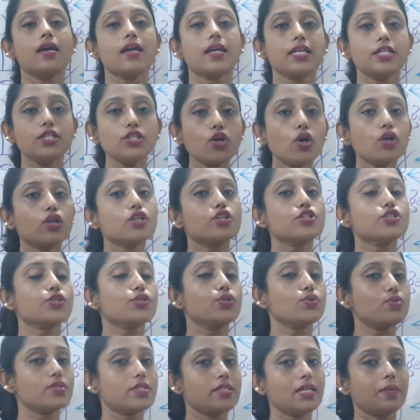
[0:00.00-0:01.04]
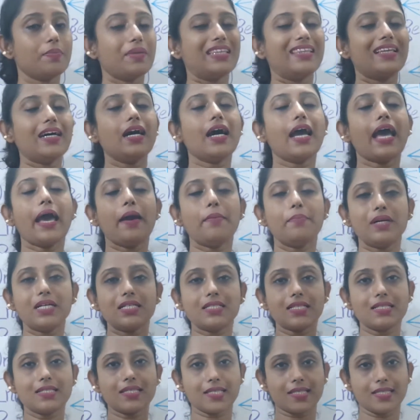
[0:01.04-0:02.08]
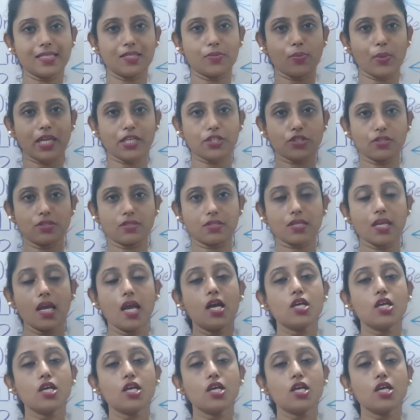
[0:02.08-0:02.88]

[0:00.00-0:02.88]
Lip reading: in order to use them in the emergency situations.